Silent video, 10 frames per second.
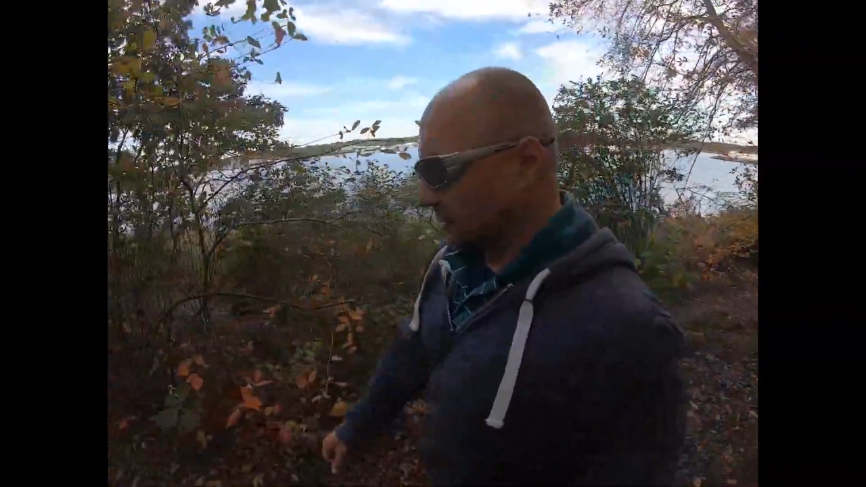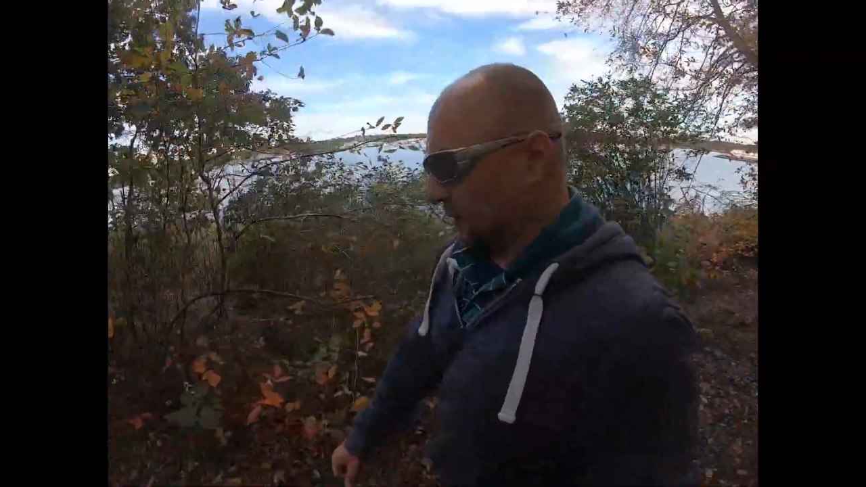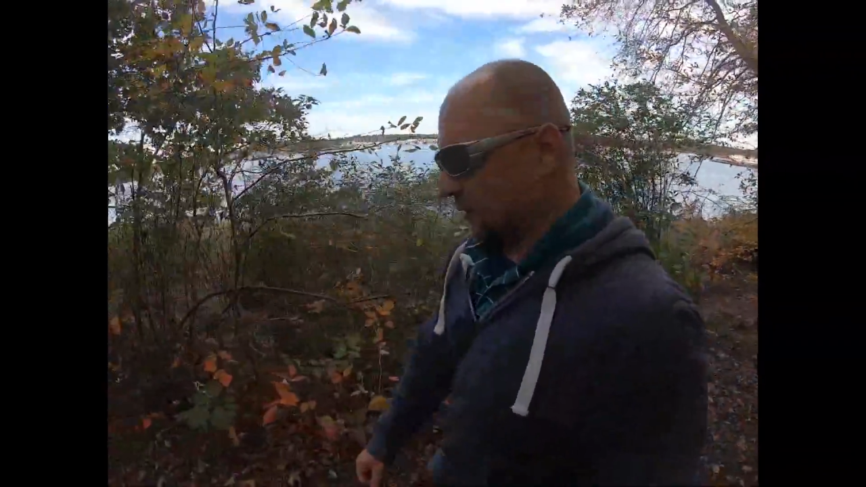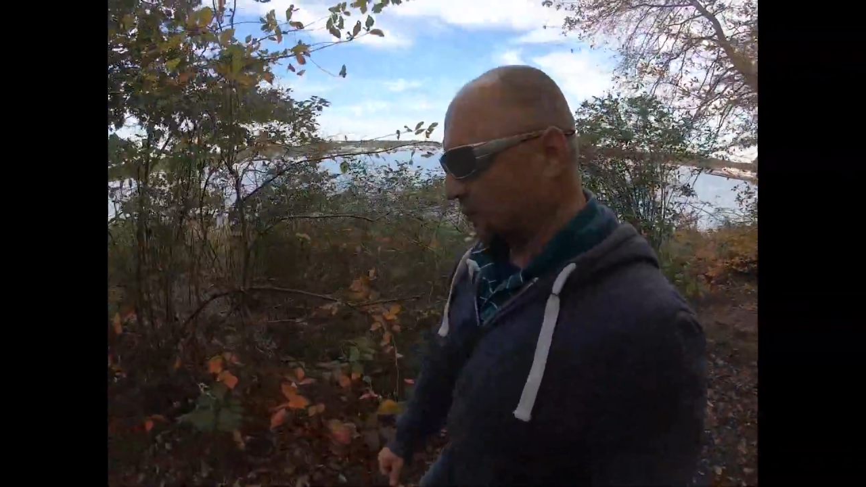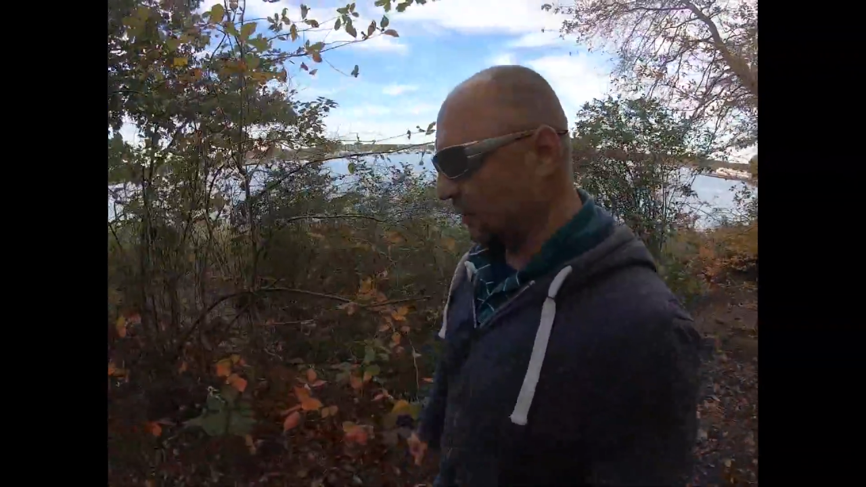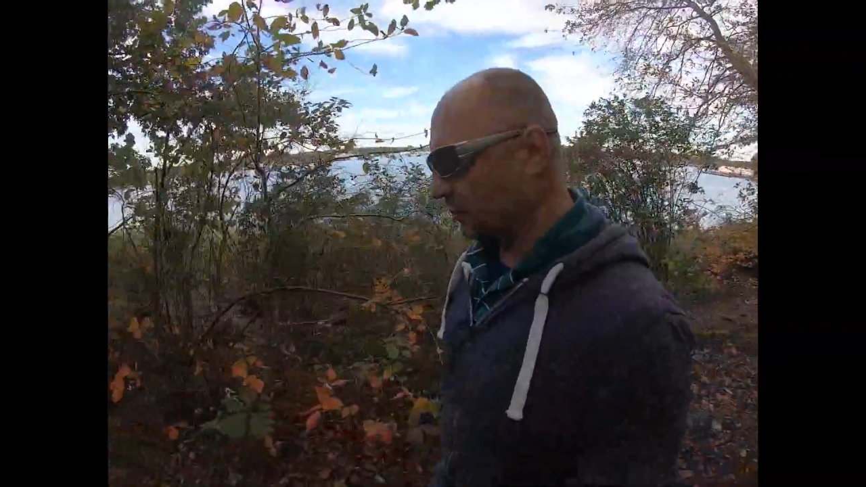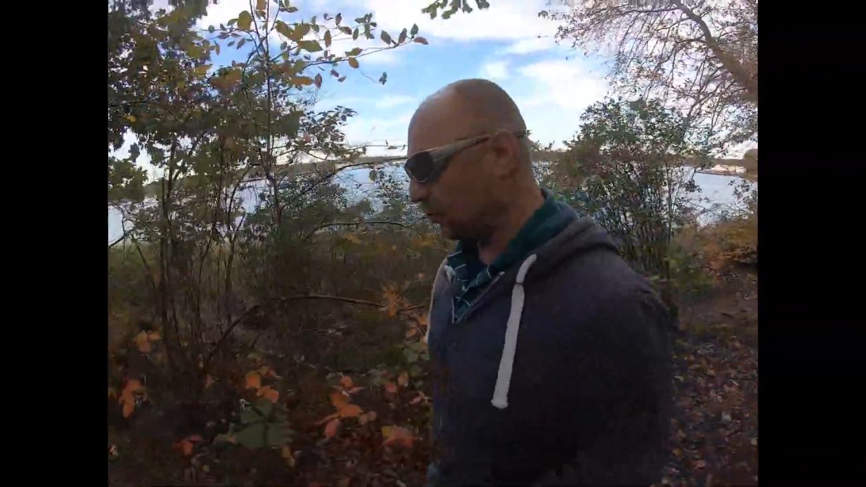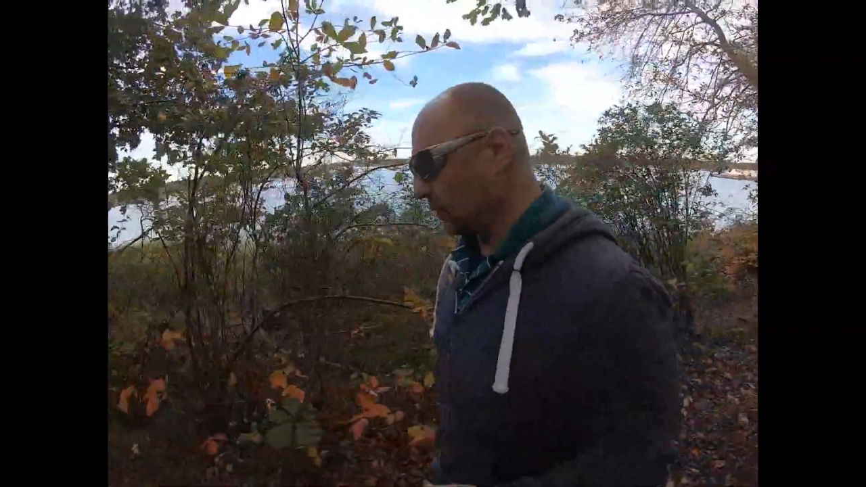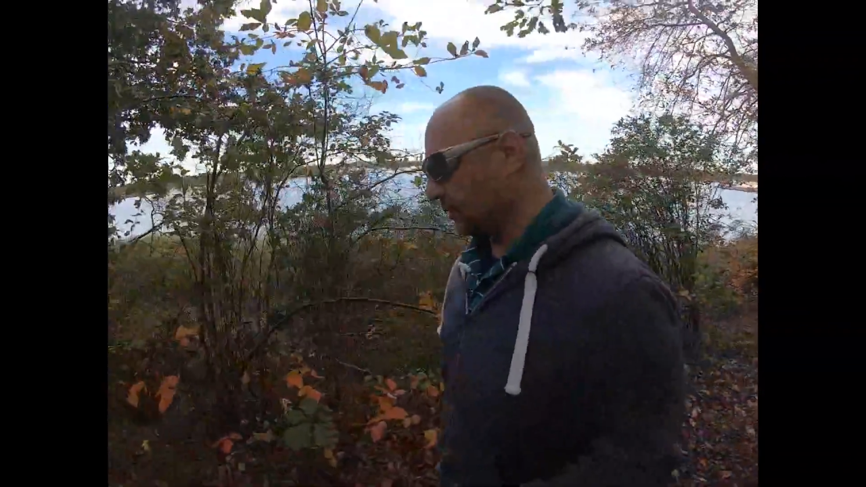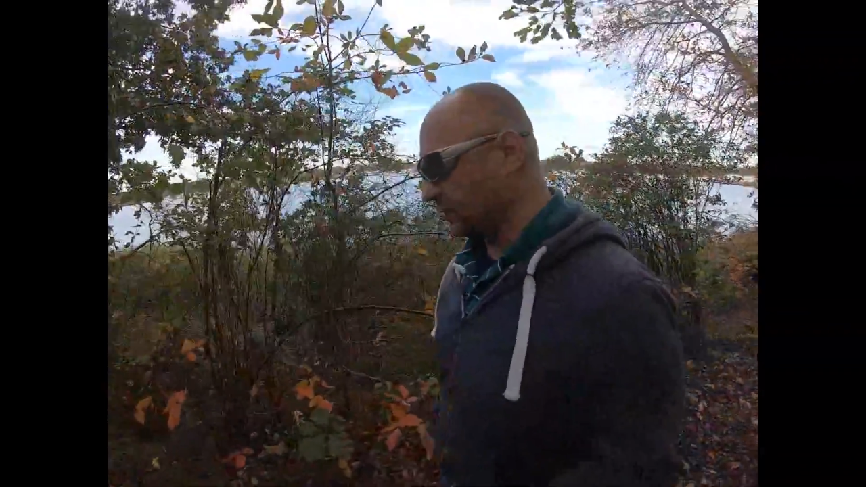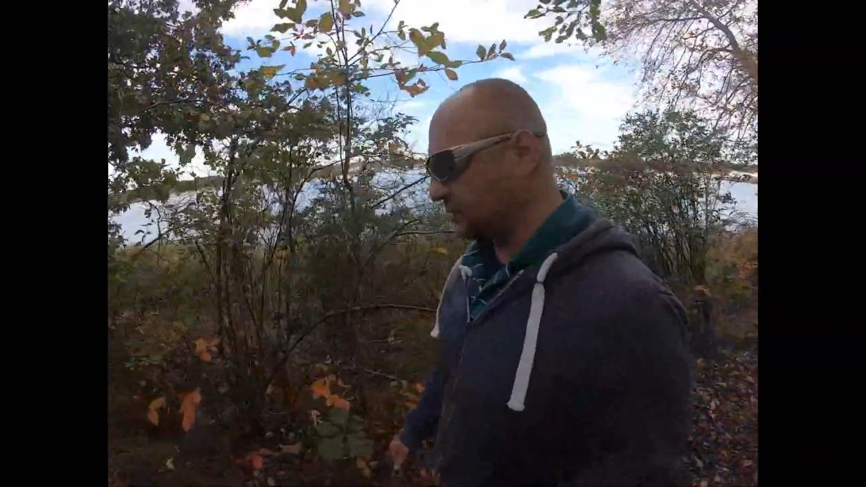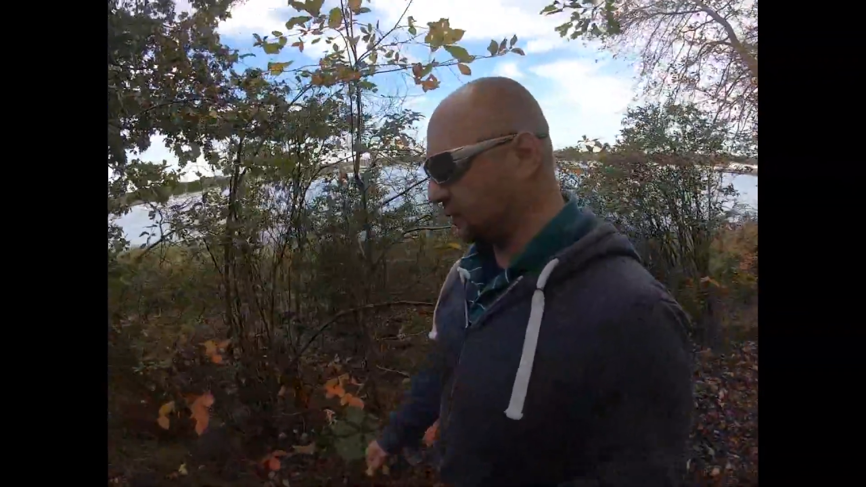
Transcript: and other people witness